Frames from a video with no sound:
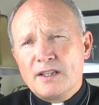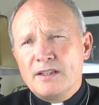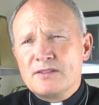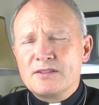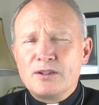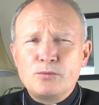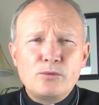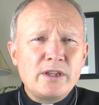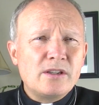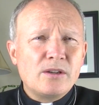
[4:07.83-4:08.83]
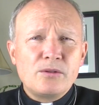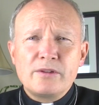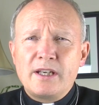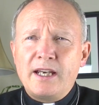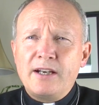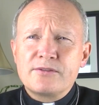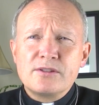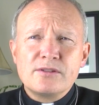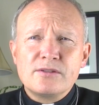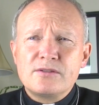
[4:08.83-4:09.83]
And so we know that
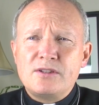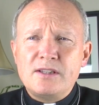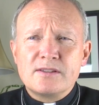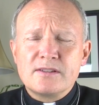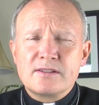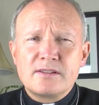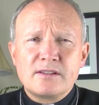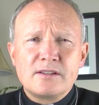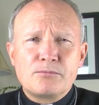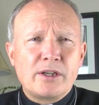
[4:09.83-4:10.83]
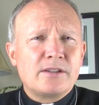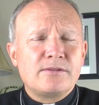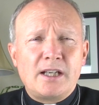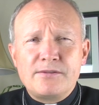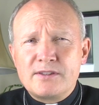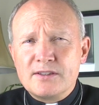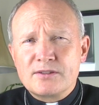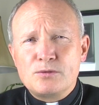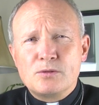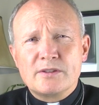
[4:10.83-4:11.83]
after Jesus in the Bread of Life
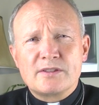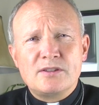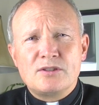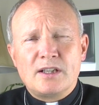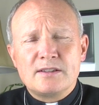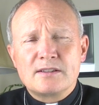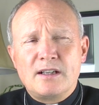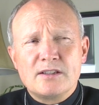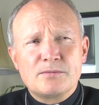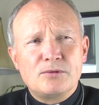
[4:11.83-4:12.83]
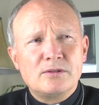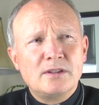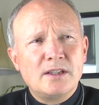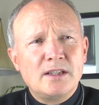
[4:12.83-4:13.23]
discourse in John's Gospel